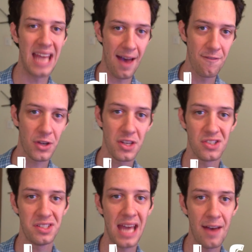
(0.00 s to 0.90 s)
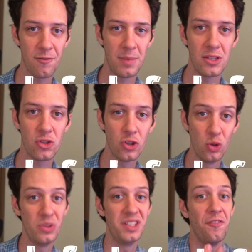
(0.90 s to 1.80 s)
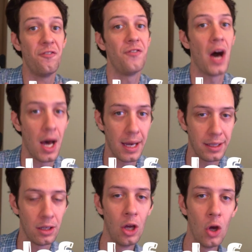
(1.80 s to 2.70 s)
def, because def means to define.